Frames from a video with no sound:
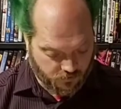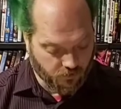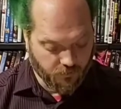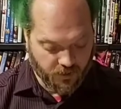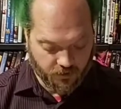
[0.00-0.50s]
You
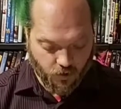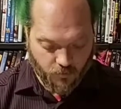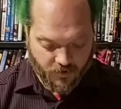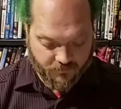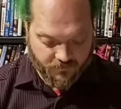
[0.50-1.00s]
can make it go
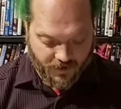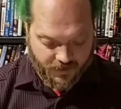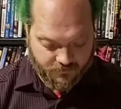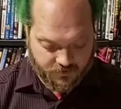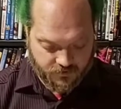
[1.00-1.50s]
up by
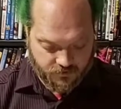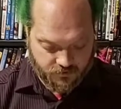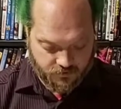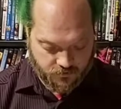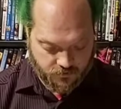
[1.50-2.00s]
5s
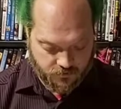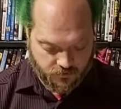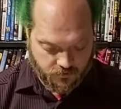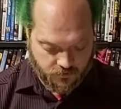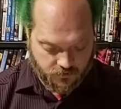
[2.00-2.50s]

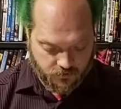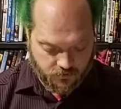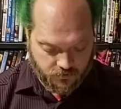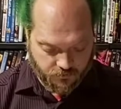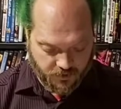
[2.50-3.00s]

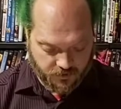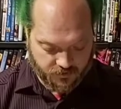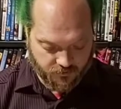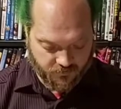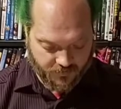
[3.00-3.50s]
to make it a
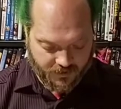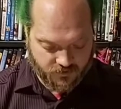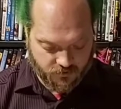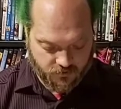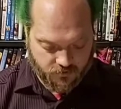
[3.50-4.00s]
little bit
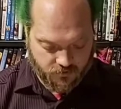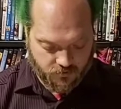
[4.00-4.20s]
faster.